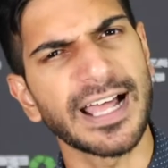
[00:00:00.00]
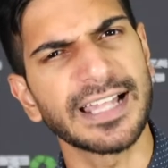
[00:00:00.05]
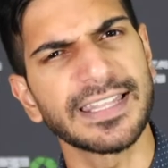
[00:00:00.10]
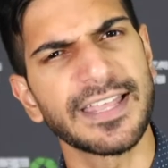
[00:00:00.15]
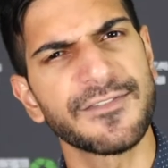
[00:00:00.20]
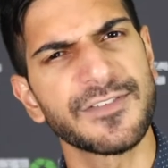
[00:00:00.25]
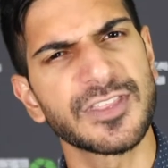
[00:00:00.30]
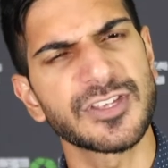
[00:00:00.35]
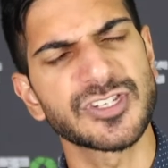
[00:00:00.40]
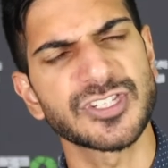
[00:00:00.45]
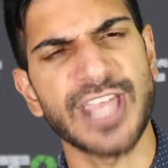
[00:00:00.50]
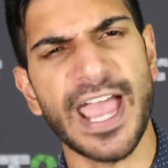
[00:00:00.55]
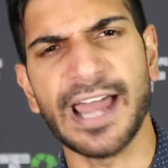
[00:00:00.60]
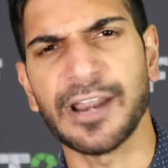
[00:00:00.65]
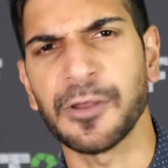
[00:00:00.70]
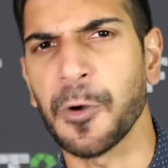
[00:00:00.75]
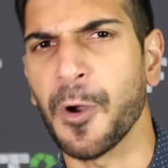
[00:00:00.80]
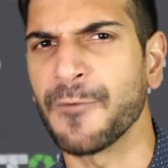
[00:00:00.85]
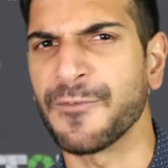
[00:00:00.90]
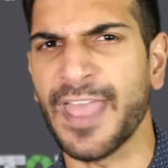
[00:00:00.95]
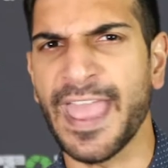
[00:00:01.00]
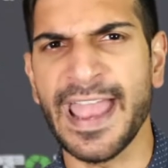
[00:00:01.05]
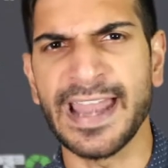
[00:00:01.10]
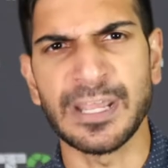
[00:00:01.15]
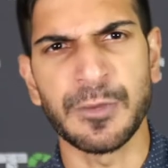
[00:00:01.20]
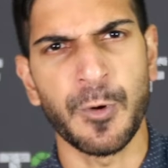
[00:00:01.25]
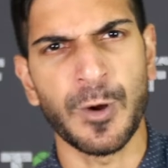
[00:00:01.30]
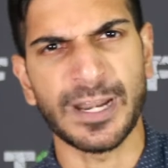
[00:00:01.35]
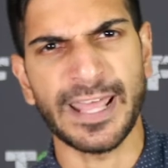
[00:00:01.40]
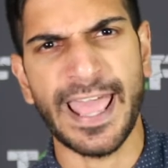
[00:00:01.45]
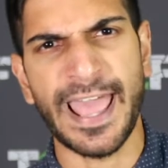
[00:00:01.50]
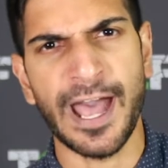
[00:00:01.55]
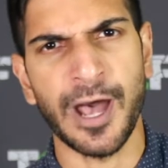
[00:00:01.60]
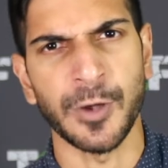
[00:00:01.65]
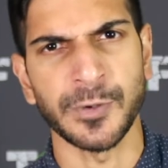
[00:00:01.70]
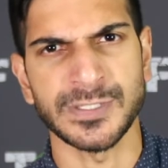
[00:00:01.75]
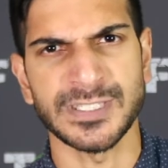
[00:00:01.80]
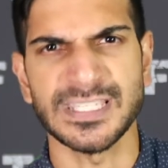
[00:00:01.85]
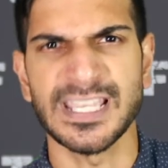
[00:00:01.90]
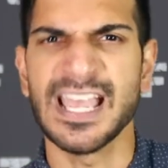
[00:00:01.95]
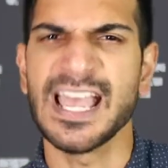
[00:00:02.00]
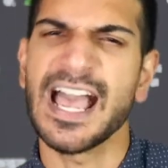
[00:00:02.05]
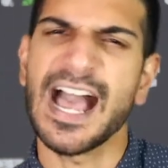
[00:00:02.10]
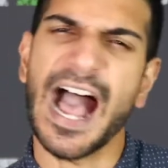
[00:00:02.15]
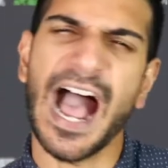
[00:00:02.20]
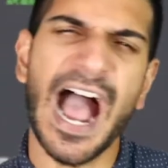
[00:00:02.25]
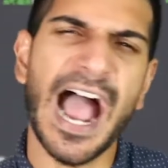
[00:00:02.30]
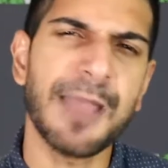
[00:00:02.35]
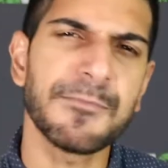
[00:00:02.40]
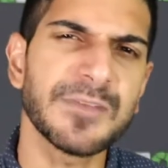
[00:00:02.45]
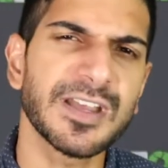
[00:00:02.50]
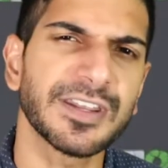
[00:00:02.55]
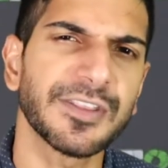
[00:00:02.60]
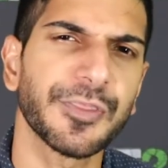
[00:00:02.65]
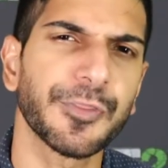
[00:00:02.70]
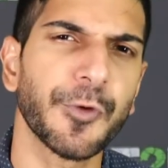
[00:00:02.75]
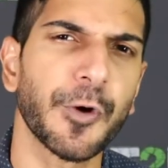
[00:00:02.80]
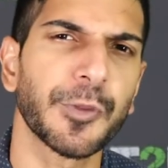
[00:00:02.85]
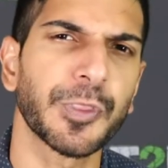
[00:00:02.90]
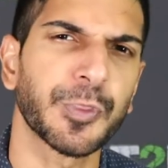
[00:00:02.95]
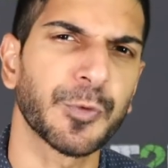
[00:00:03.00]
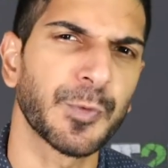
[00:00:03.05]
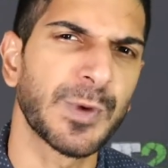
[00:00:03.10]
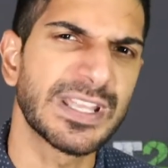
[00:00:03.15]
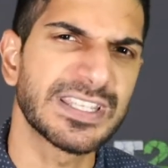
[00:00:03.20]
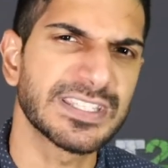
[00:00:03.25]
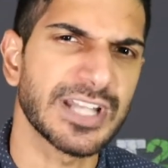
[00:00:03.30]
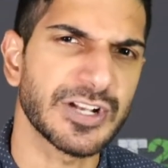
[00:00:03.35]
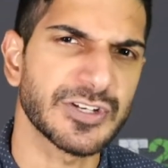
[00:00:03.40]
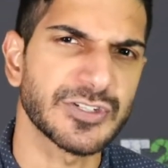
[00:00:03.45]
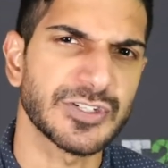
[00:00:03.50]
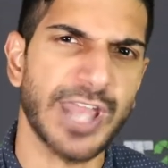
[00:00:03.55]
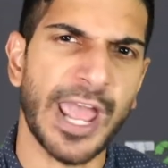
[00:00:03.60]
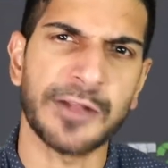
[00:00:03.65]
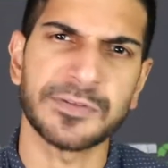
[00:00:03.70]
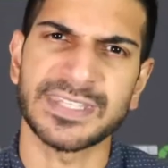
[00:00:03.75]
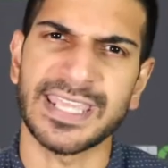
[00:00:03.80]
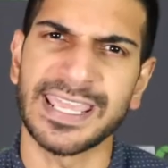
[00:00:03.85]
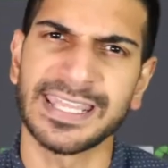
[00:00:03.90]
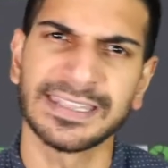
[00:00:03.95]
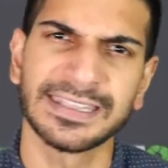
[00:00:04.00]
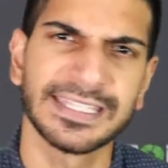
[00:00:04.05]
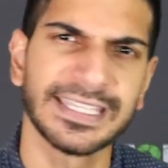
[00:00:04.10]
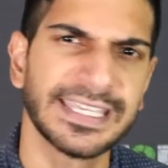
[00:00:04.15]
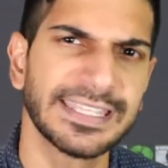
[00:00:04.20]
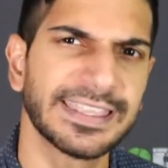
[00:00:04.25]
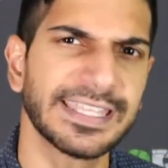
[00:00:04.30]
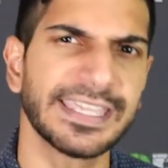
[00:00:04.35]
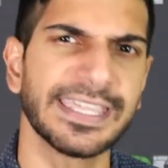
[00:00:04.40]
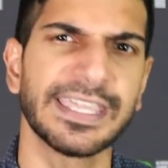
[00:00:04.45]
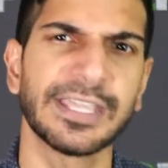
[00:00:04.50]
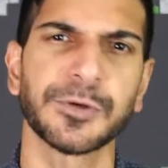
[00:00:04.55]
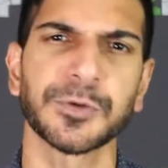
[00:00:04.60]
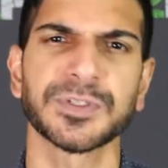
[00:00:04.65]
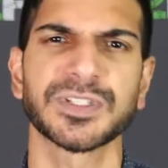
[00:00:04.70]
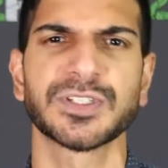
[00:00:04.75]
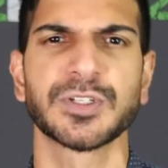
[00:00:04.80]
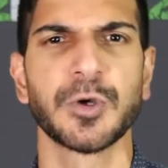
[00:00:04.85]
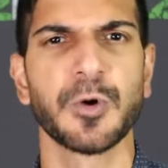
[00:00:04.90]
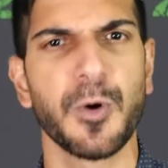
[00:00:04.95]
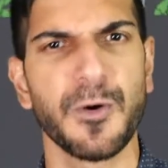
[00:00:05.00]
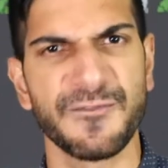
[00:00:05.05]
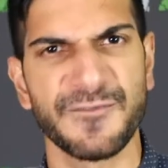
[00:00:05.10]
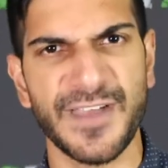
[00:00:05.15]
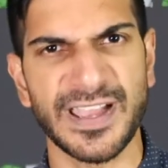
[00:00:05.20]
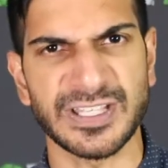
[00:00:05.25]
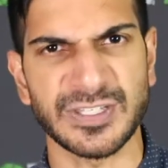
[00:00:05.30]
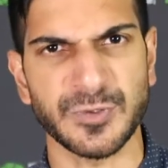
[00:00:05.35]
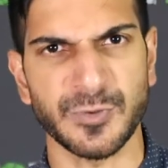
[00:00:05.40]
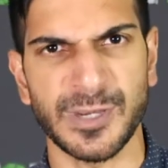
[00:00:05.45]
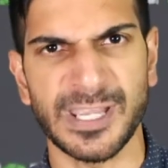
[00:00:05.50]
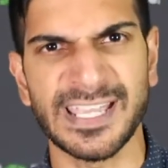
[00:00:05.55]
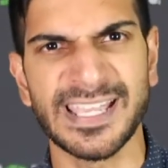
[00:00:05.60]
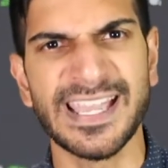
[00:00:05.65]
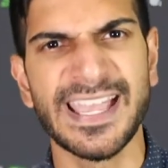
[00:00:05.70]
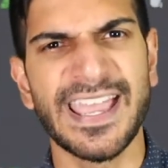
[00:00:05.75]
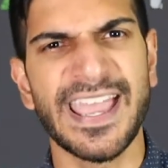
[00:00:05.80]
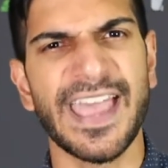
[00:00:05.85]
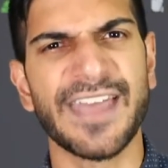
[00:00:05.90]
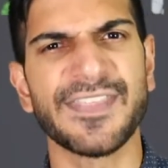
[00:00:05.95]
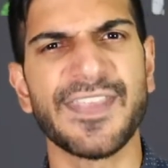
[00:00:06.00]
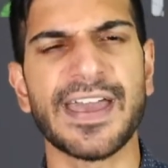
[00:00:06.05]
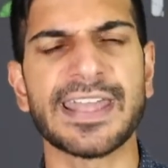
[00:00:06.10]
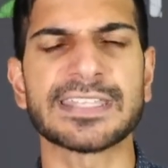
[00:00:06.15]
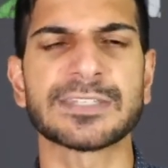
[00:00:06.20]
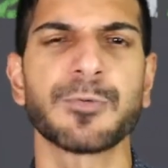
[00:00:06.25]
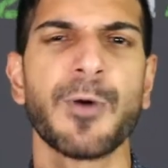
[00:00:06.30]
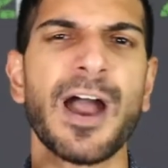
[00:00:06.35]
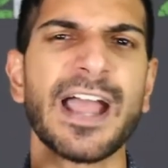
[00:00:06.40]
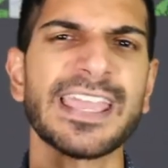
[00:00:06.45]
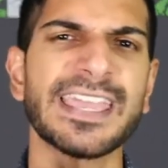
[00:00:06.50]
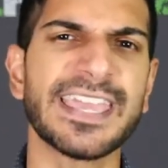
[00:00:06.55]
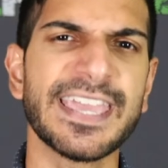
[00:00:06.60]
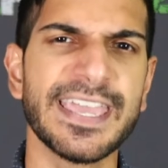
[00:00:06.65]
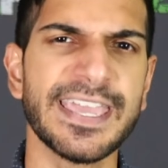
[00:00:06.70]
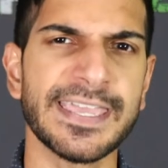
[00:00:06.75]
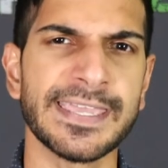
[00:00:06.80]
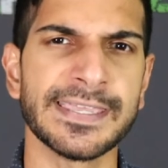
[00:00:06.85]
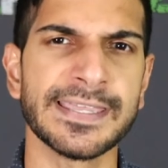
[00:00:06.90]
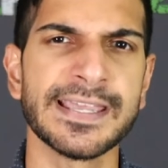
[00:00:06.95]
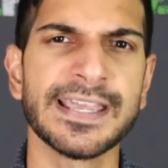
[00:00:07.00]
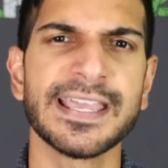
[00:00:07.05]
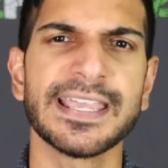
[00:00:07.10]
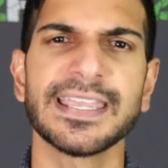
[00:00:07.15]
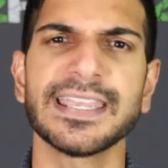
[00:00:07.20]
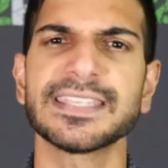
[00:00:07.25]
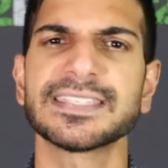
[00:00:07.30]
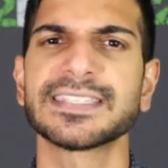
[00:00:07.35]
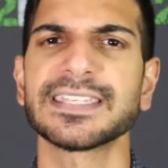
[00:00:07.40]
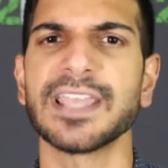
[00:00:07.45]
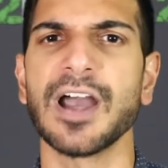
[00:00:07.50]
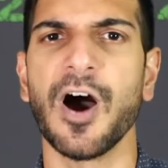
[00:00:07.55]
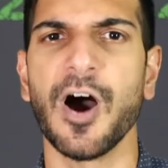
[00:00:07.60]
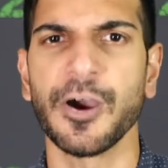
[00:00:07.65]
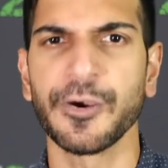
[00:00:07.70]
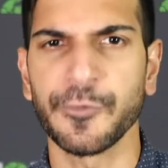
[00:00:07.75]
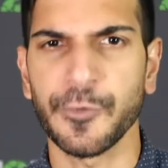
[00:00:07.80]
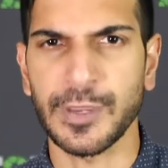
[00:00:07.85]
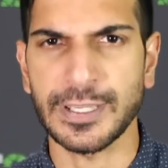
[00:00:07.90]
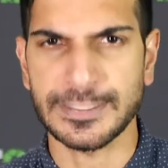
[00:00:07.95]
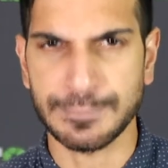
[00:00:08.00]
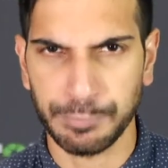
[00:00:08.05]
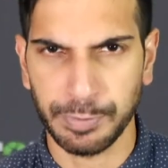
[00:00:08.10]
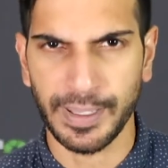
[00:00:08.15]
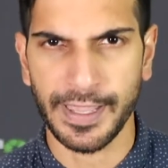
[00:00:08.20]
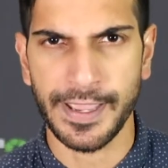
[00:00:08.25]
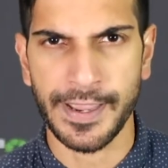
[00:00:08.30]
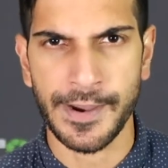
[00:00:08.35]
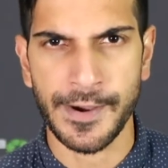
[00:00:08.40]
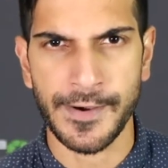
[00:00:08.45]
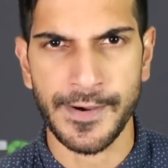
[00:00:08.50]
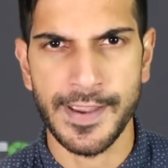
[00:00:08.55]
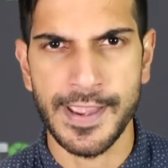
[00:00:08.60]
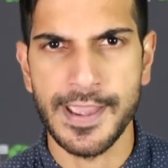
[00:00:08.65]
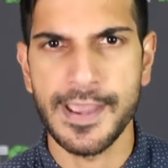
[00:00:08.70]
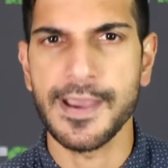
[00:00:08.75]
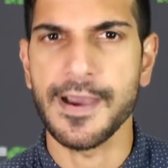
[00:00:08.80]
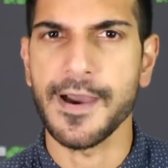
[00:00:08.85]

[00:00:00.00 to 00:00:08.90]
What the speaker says: not live in the shadow of anyone else. I'm going to throw three touchdowns and lead the Eagles to a victory, and that is why he is the hungriest player